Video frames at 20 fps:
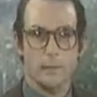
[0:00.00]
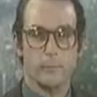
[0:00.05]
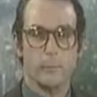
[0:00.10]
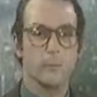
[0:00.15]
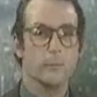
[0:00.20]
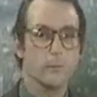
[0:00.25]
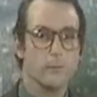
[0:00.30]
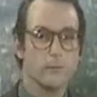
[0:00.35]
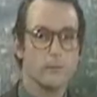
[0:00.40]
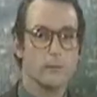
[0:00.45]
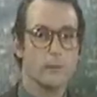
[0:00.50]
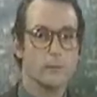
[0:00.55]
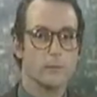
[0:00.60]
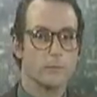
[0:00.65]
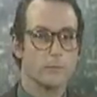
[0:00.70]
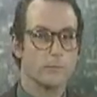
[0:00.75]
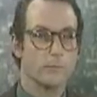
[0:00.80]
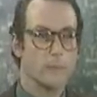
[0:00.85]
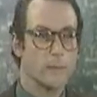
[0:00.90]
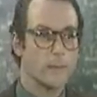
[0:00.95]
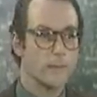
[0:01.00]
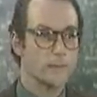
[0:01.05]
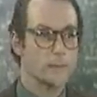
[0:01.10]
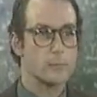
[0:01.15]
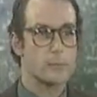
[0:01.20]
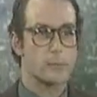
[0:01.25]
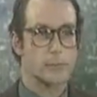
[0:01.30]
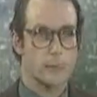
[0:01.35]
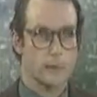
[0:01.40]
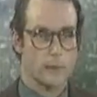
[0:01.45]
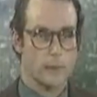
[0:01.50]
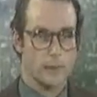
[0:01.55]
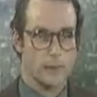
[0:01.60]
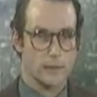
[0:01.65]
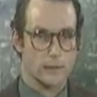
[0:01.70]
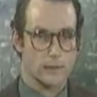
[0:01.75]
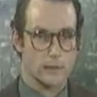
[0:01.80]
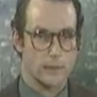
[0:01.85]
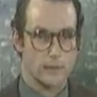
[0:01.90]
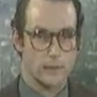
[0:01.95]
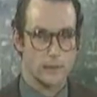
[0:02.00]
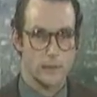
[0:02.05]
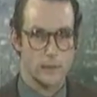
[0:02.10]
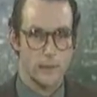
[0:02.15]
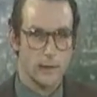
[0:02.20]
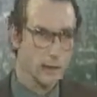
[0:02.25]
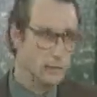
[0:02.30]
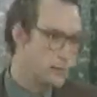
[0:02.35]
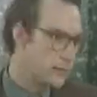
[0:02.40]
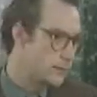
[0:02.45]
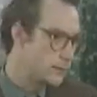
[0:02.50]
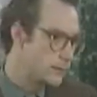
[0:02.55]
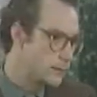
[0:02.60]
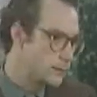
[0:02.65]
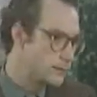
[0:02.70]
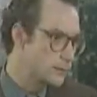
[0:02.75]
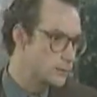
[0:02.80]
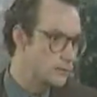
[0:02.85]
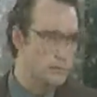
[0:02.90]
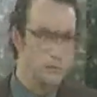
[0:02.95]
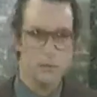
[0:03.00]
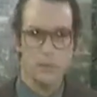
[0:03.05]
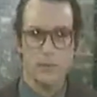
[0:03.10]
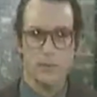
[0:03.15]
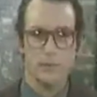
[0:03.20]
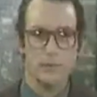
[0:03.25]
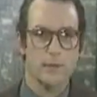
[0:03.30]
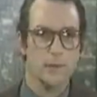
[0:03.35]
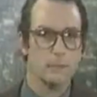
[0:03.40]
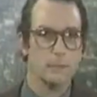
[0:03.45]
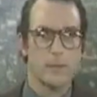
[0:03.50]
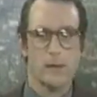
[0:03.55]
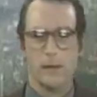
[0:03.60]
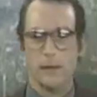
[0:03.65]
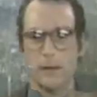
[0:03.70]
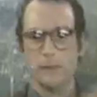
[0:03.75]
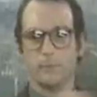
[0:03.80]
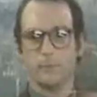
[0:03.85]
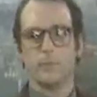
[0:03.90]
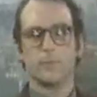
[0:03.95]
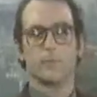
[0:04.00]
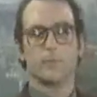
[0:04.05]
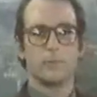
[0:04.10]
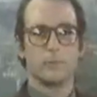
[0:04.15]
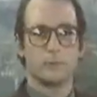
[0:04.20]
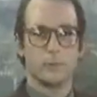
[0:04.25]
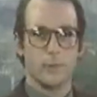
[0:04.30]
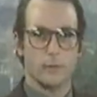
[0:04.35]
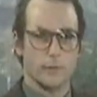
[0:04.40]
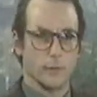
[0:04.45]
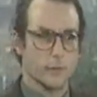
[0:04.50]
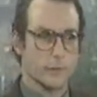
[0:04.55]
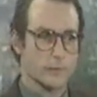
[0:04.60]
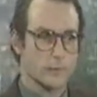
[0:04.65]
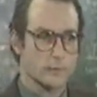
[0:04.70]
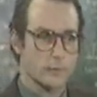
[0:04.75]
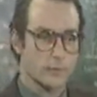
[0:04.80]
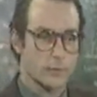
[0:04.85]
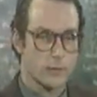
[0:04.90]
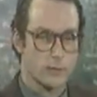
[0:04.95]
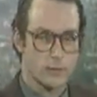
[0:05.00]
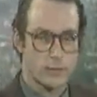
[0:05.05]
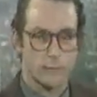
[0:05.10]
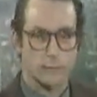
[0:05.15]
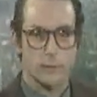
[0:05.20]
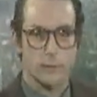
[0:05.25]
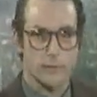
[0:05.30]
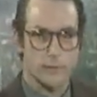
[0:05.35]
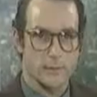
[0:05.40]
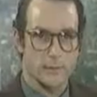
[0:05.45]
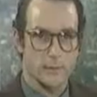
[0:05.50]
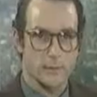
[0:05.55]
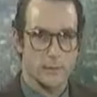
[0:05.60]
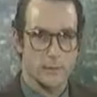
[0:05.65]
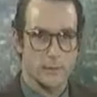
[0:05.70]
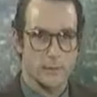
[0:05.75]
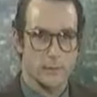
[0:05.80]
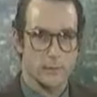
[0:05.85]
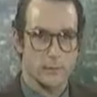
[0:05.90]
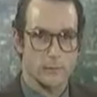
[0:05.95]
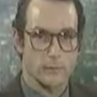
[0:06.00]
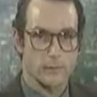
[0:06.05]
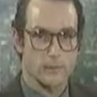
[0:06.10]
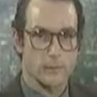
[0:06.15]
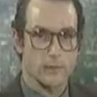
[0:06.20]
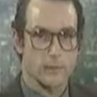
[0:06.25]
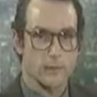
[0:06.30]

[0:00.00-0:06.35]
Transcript: And what do? These multinationals? They take their machines, they pack up, they go to another country, they exploit somebody else.